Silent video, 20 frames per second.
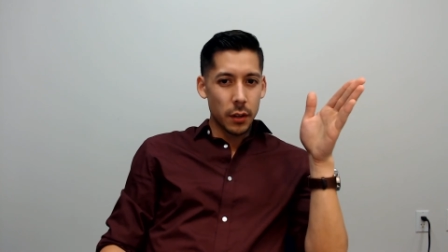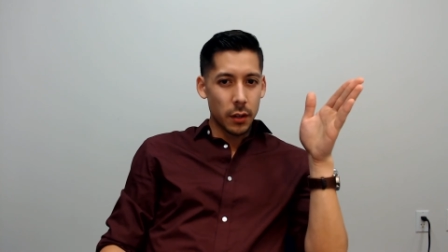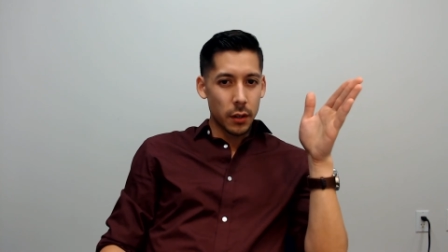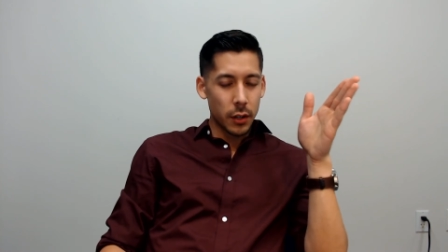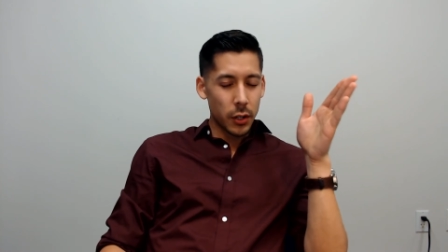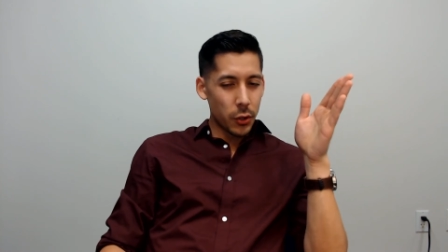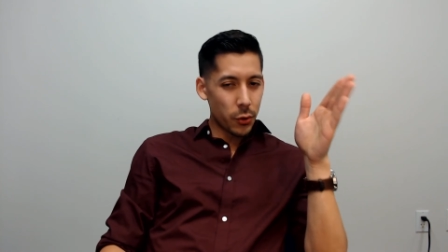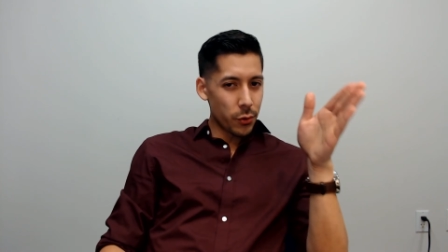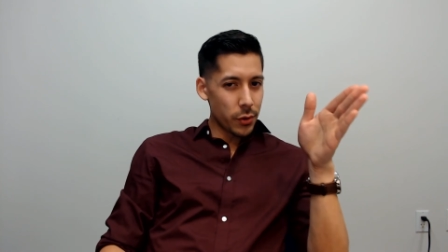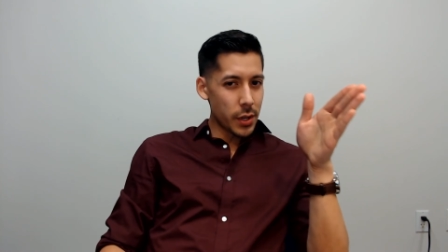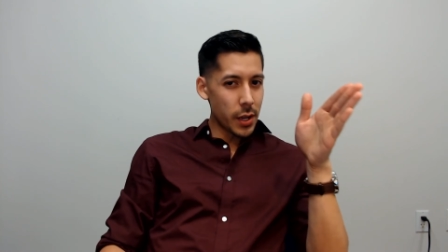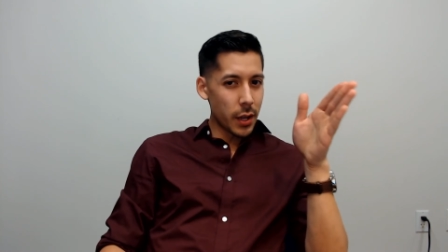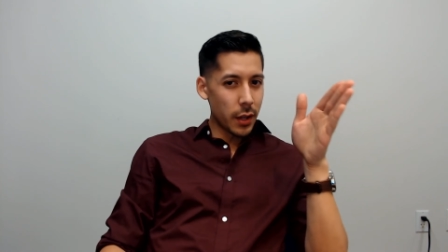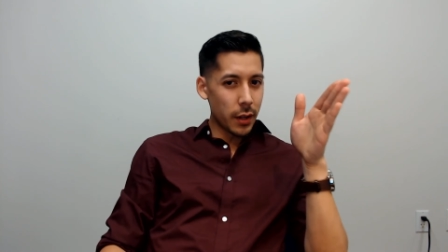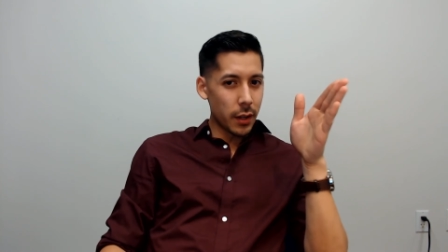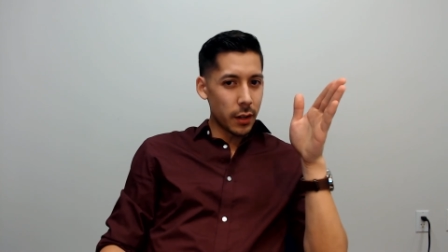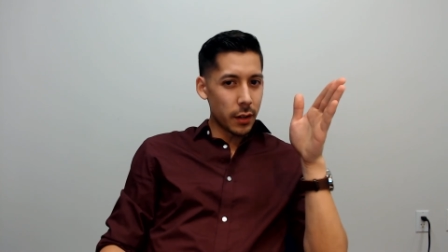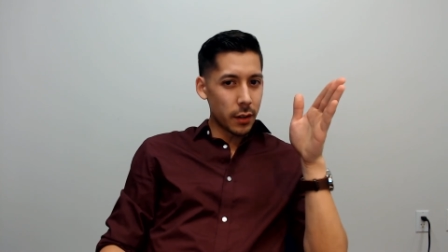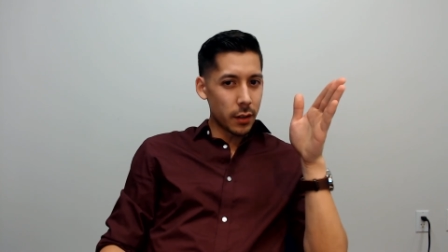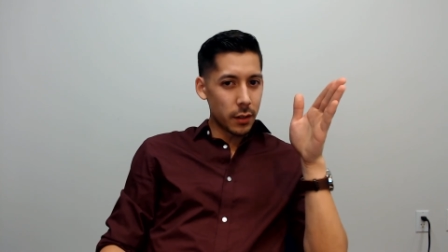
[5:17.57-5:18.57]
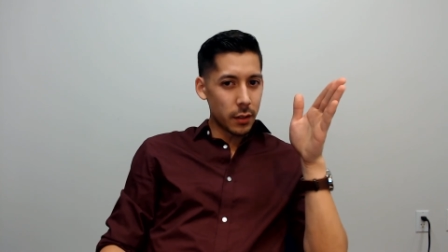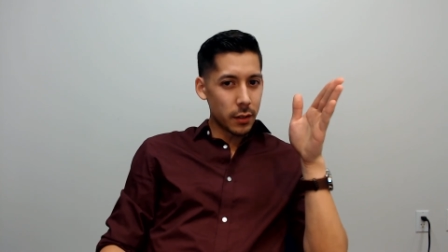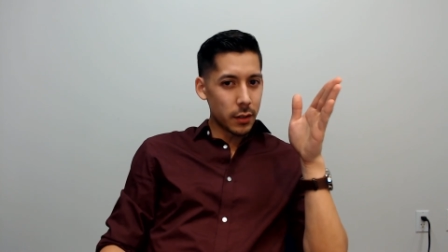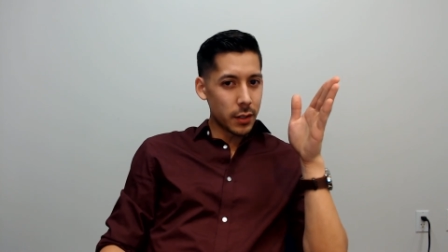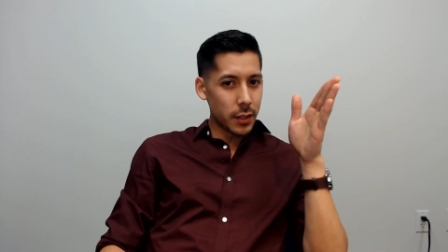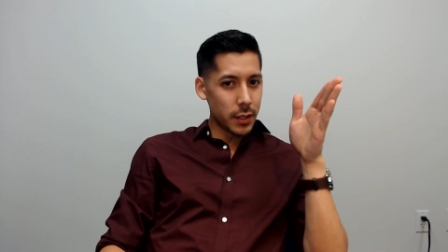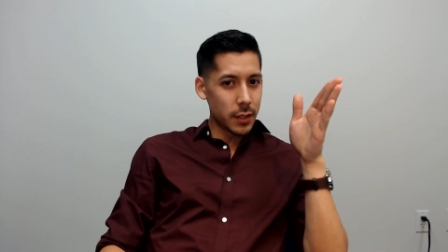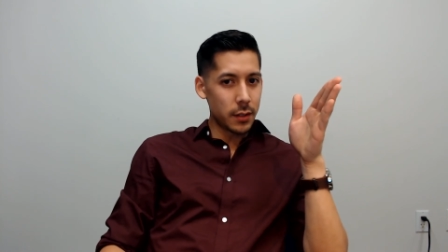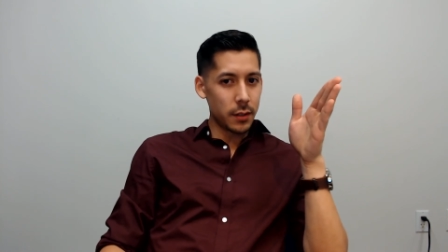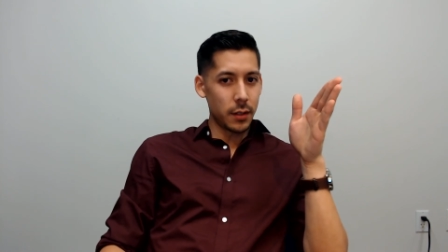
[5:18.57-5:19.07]
creating
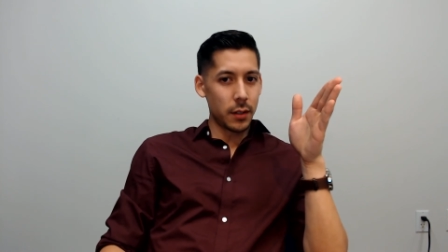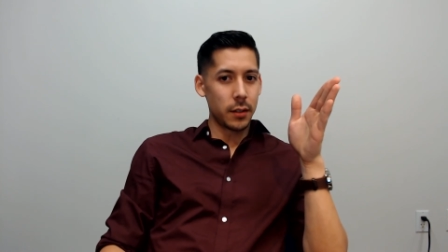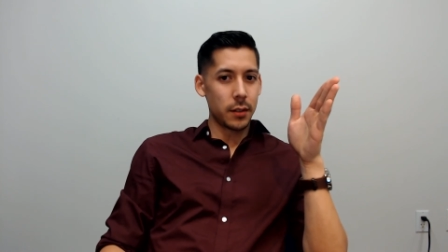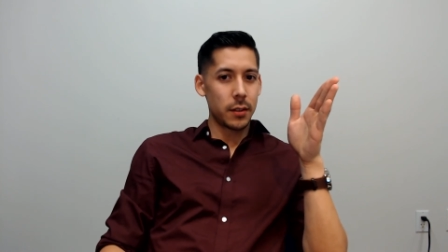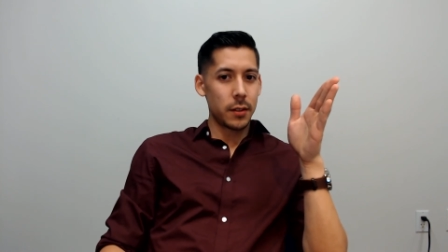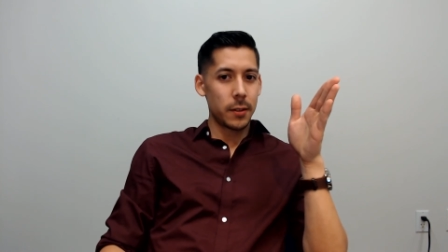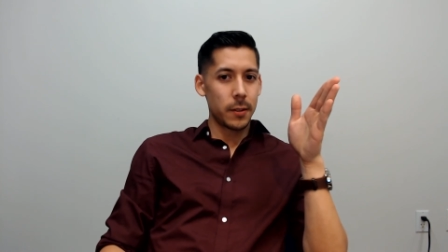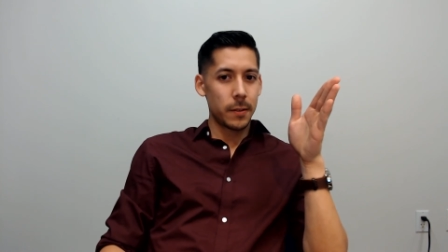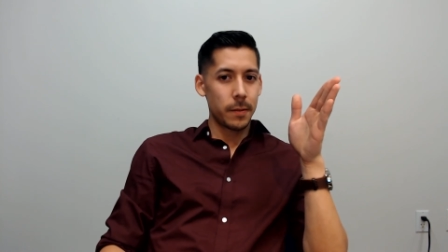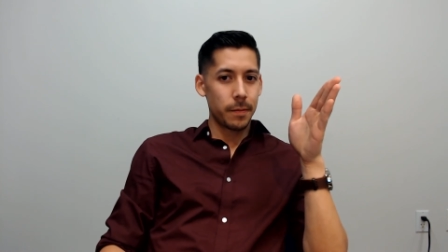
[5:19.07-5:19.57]
distance.